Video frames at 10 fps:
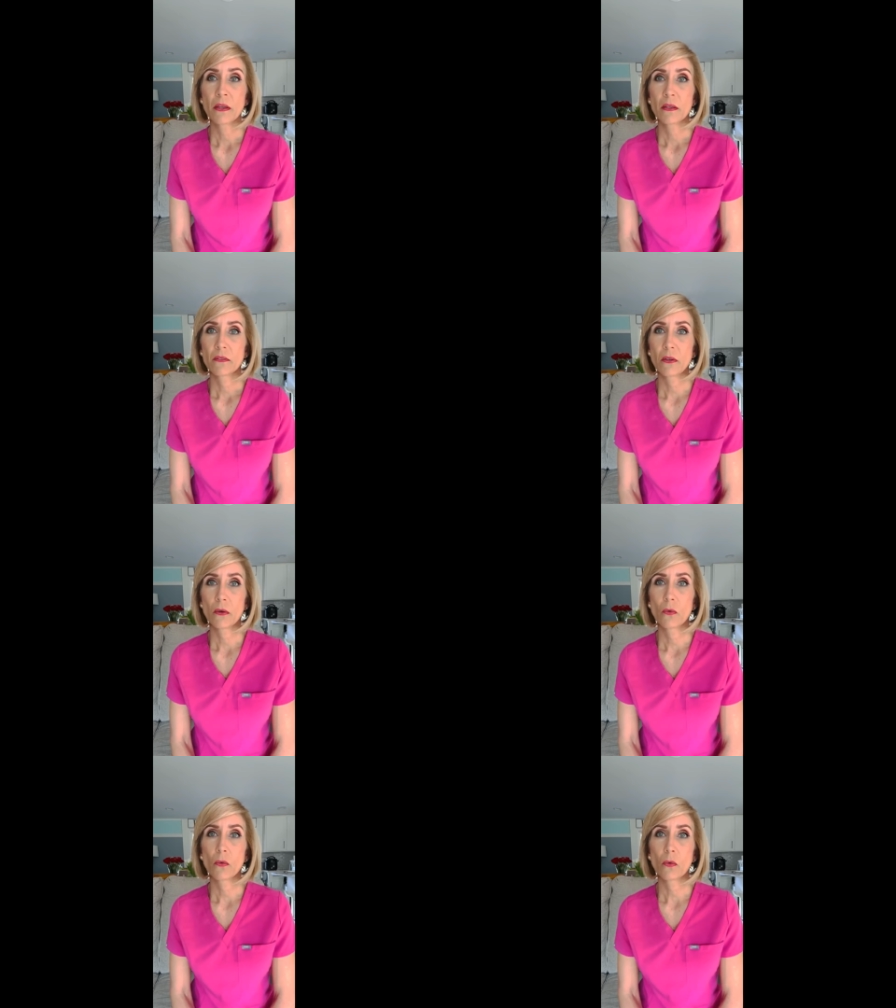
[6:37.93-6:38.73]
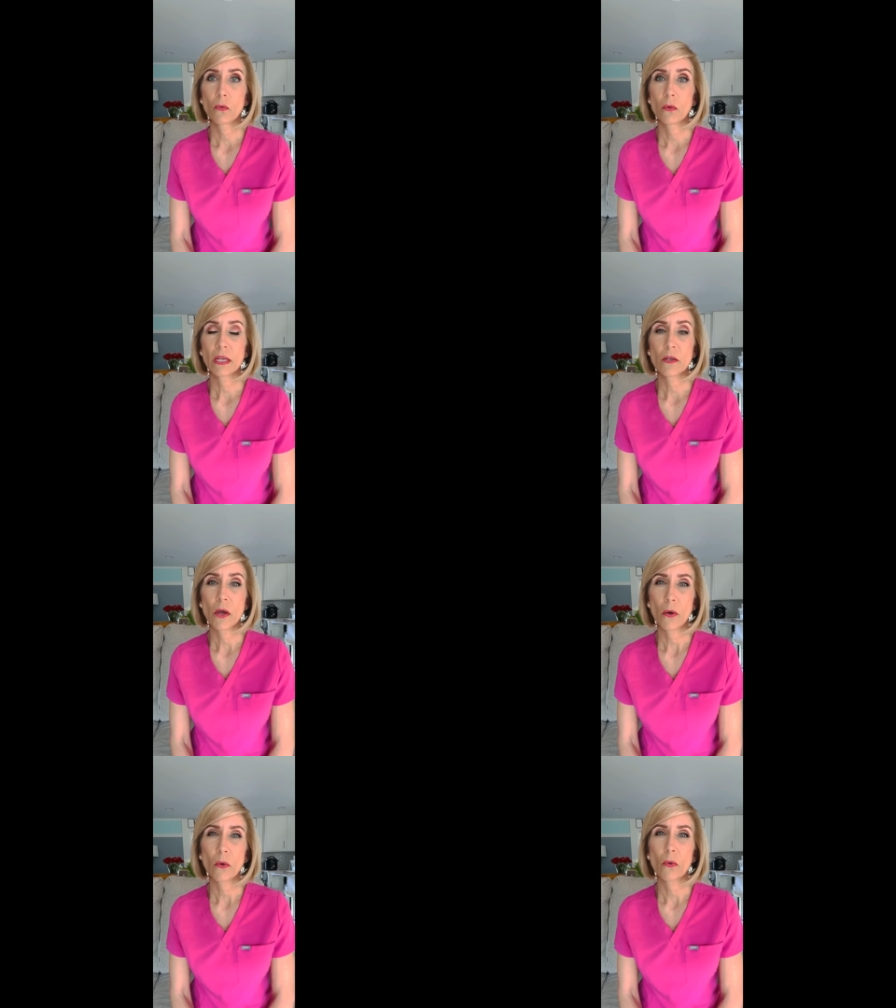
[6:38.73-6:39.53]
So we
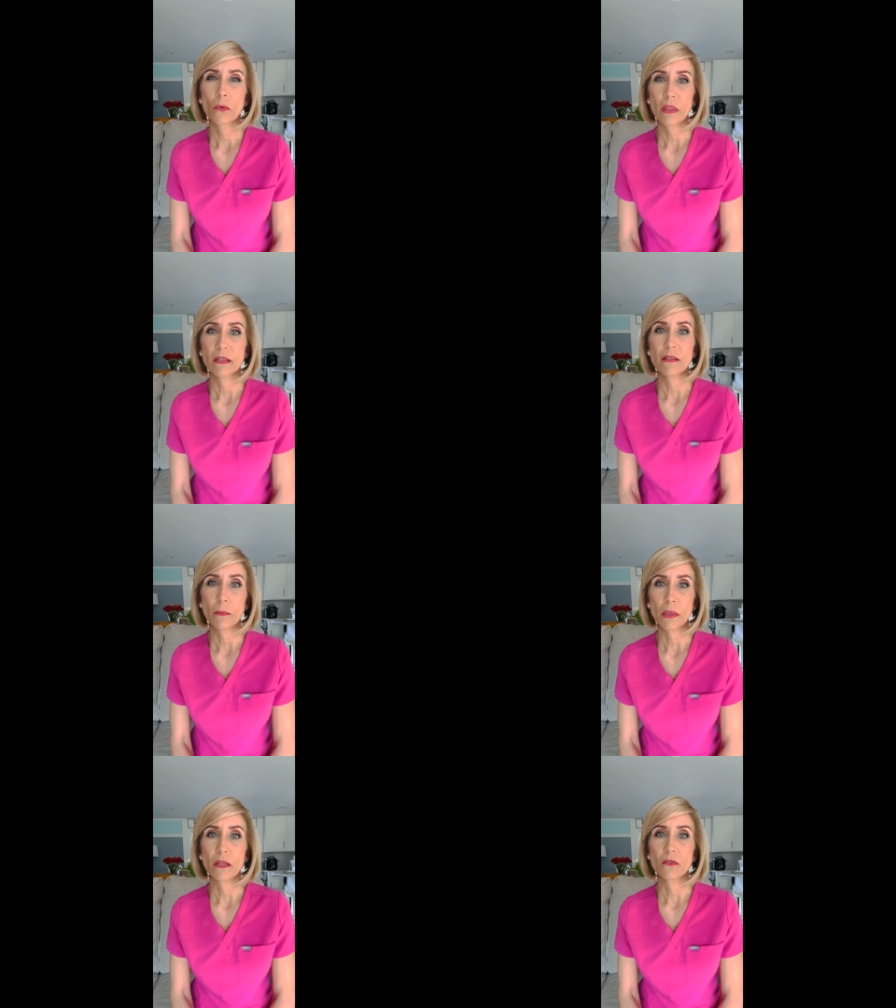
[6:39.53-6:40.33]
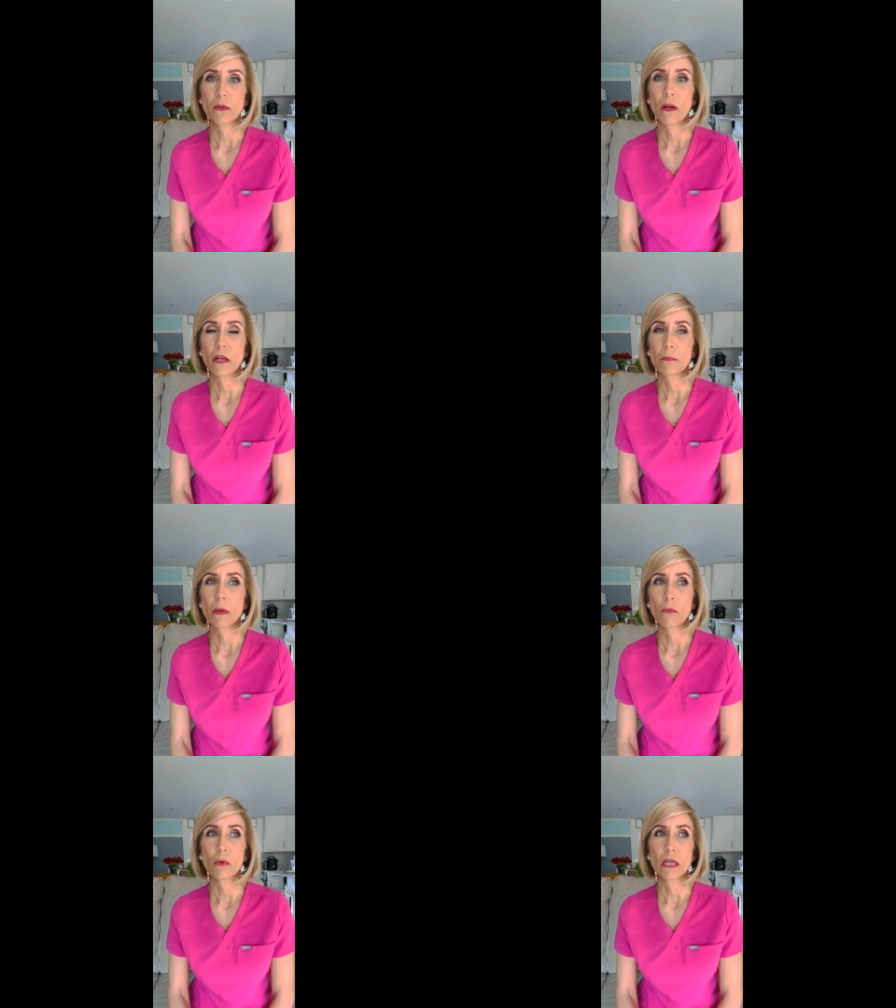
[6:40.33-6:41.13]
know that something's wrong,
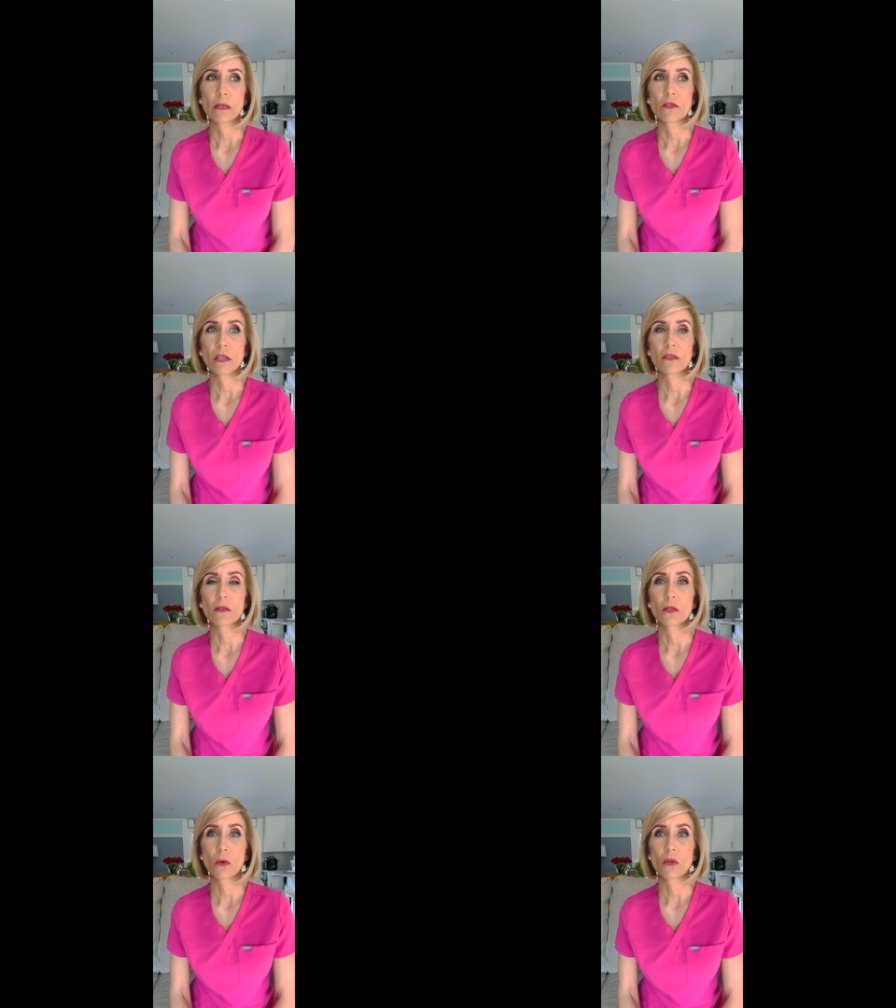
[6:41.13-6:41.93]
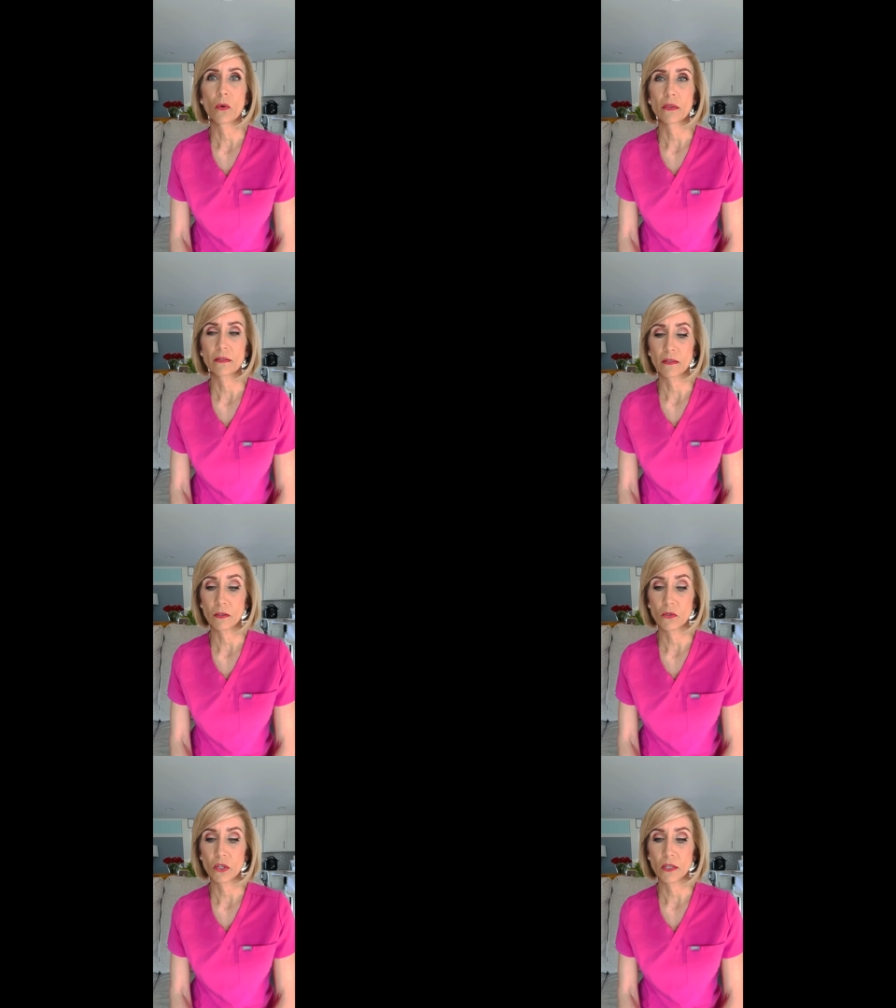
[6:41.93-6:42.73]
but we just don't know what the
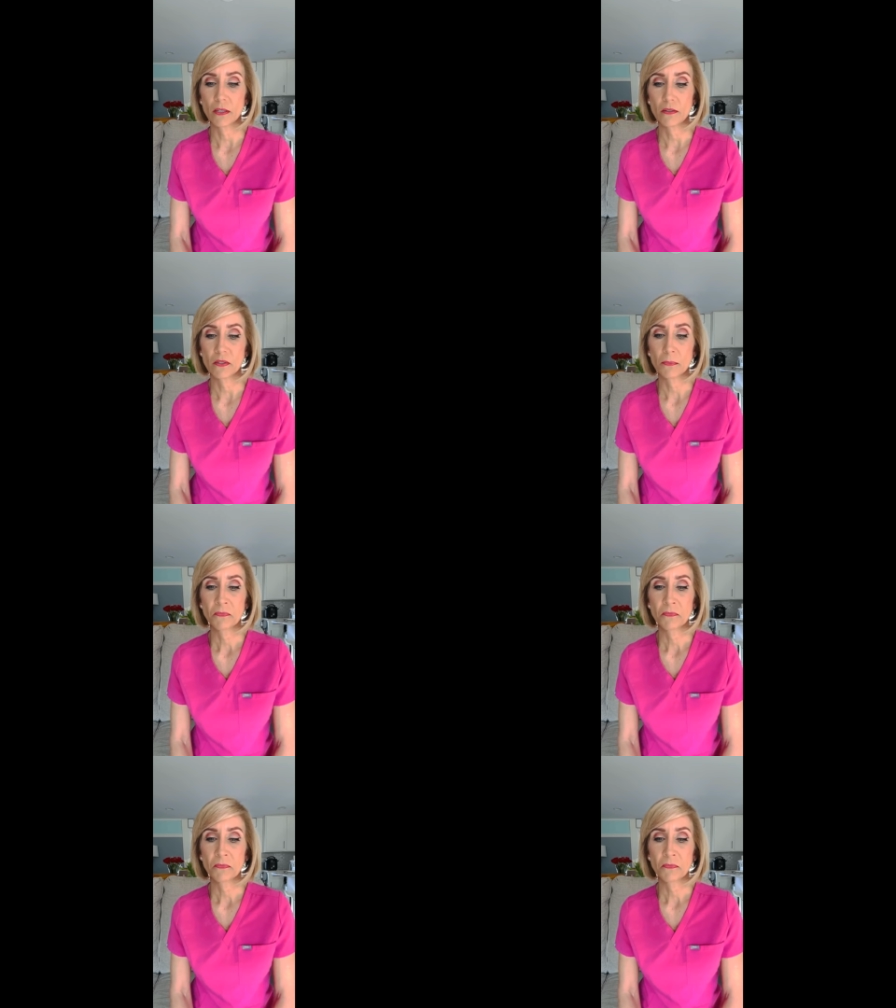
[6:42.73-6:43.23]
solution is.